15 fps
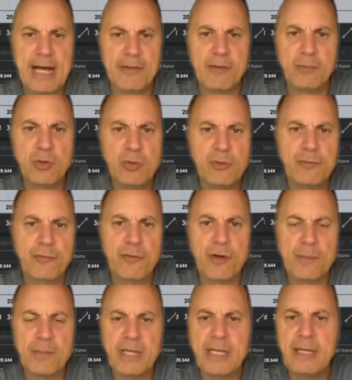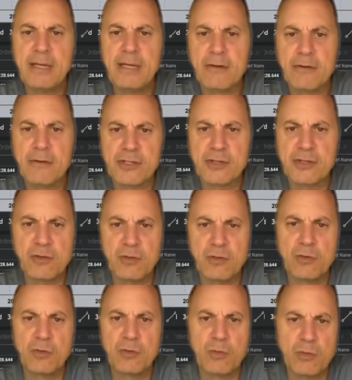Now, the move from here
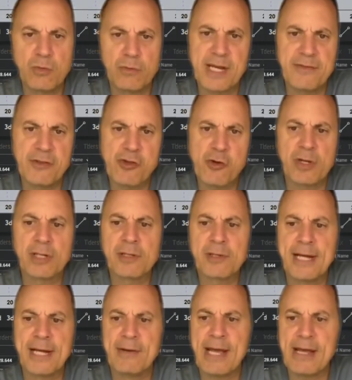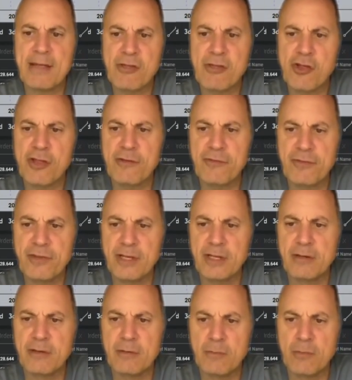to inside the trend cloud has
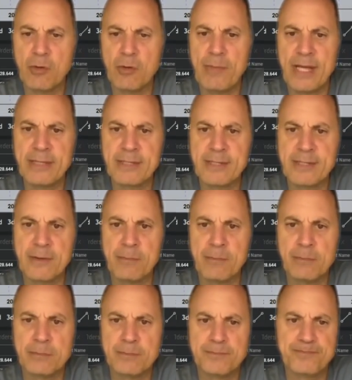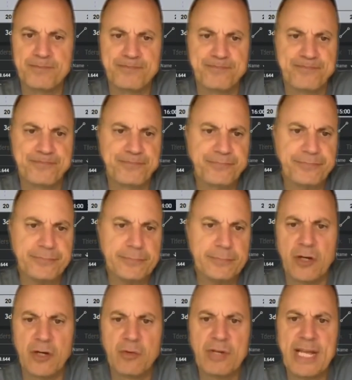shifted momentum
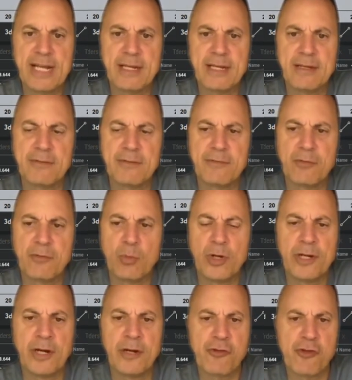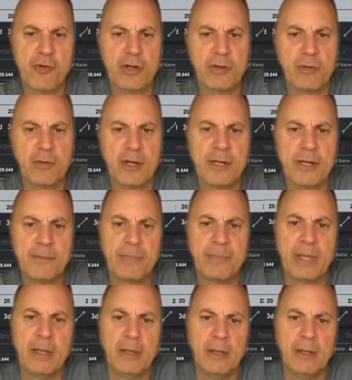below negative 100, right?